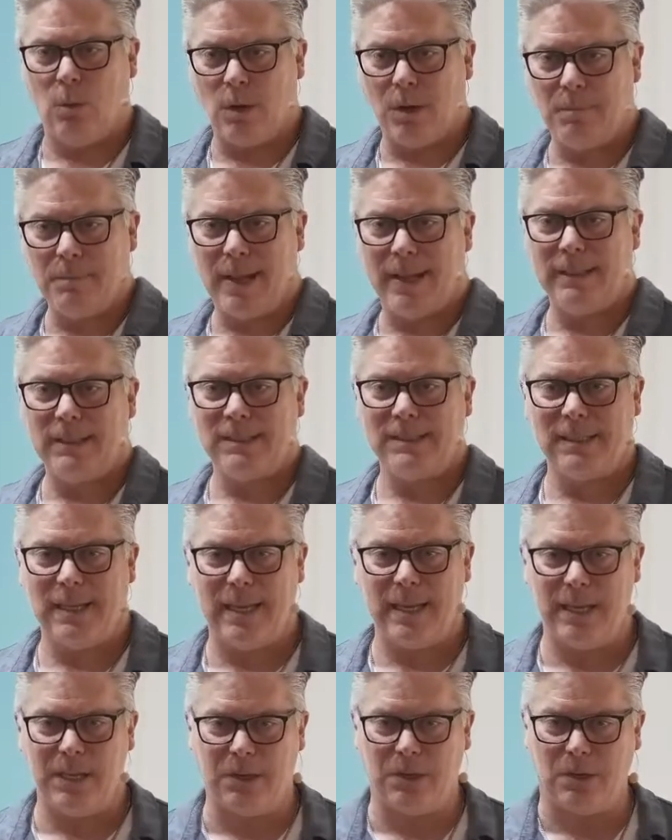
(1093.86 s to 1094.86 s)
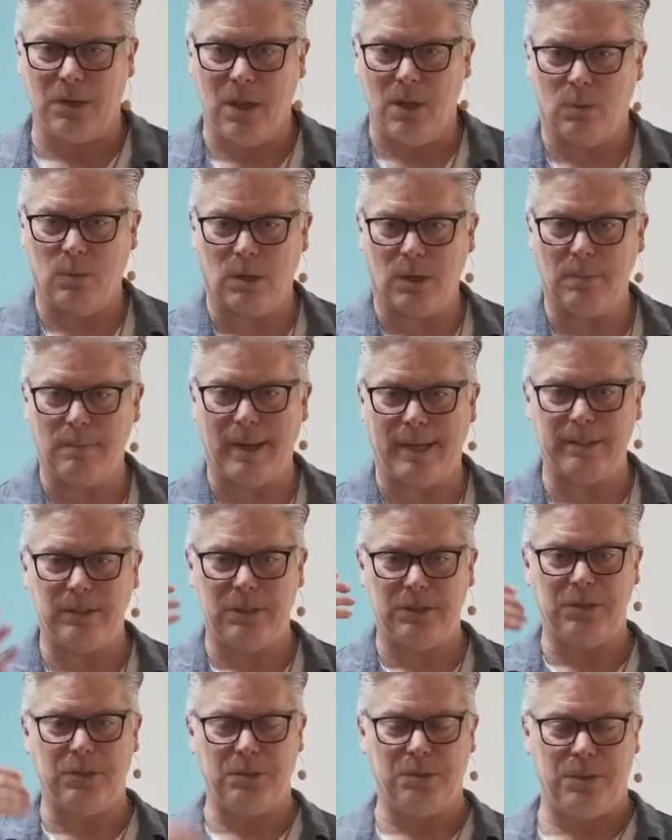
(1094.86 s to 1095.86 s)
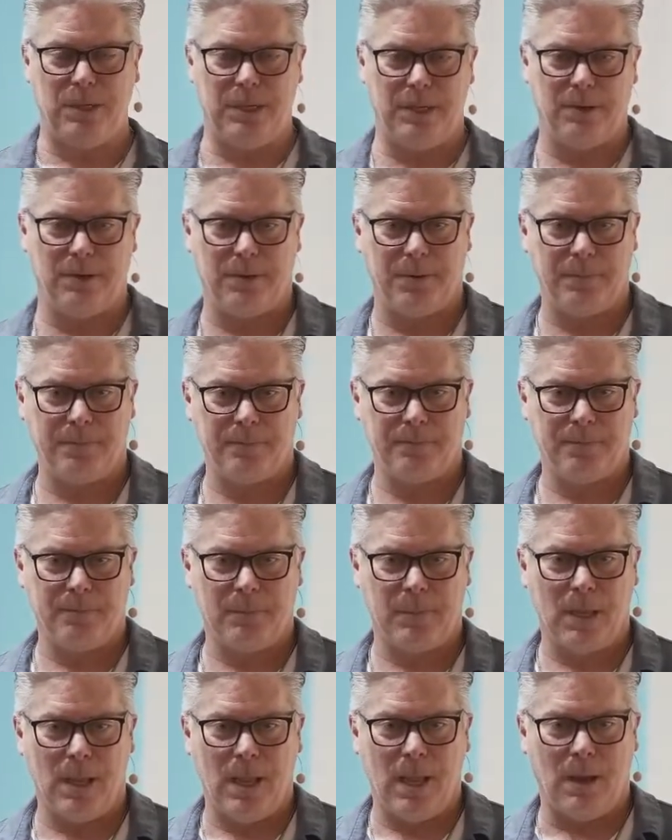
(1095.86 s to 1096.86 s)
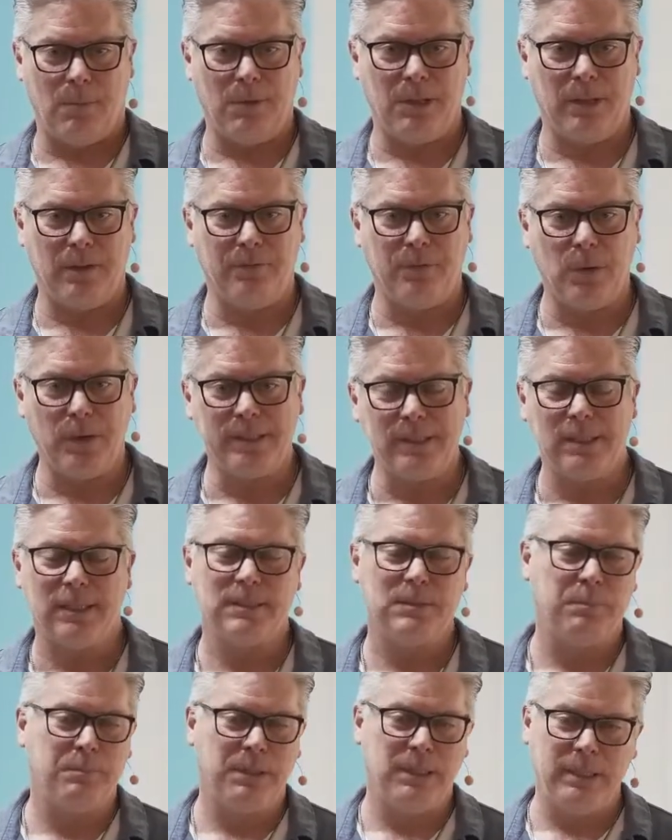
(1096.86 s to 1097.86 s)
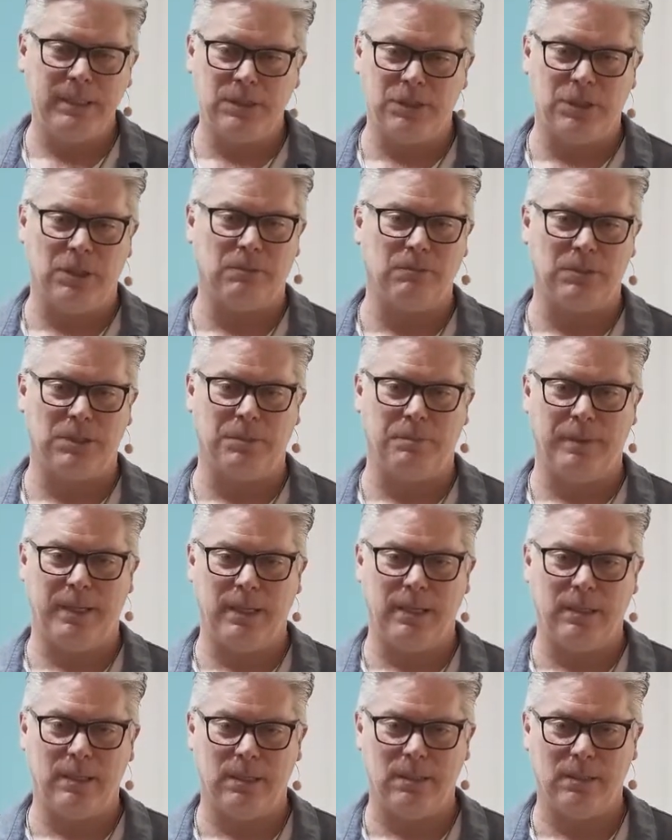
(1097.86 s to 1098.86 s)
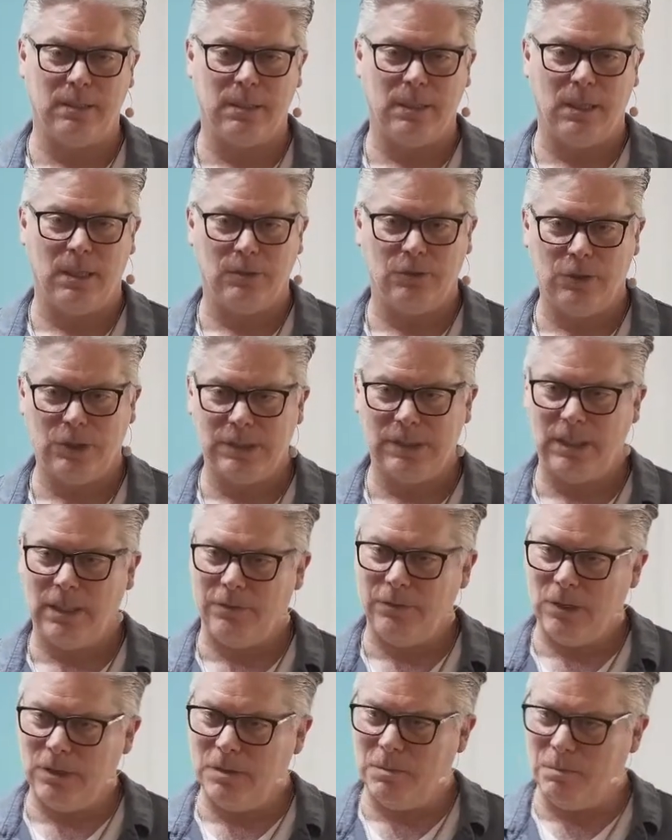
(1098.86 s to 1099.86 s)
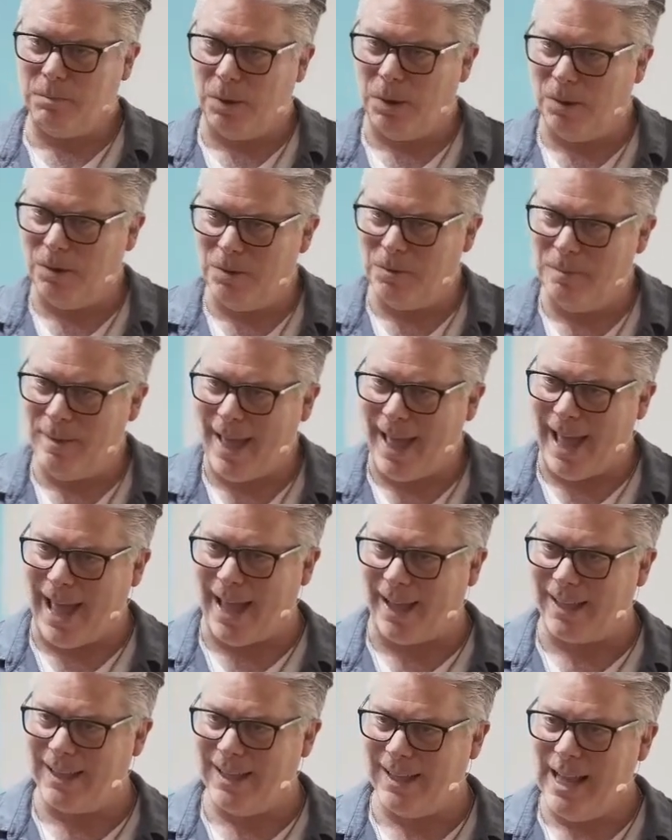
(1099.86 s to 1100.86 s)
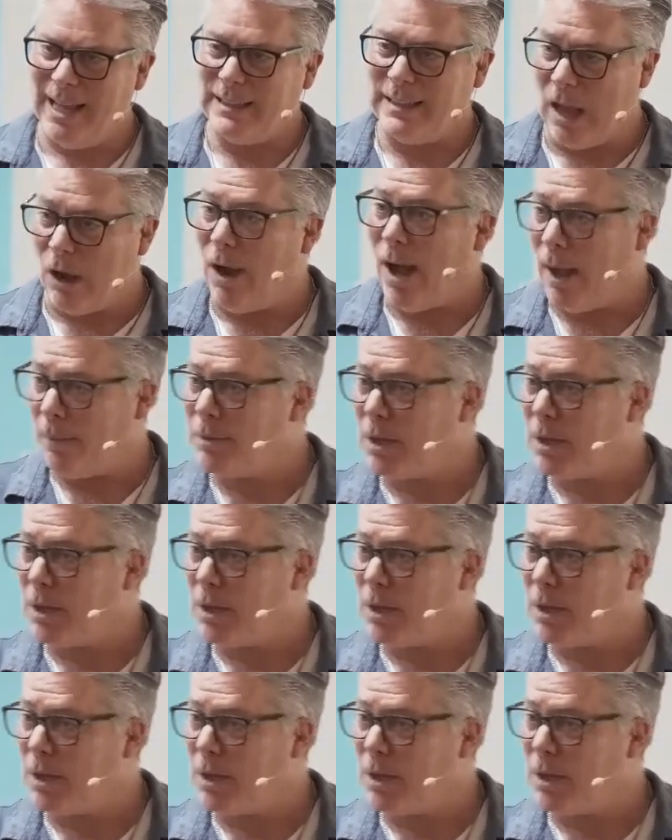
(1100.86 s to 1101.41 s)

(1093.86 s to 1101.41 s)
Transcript: What am I to say here? What am I to do here? And when the voice says, please don't speak, just see if you can pull back. Now,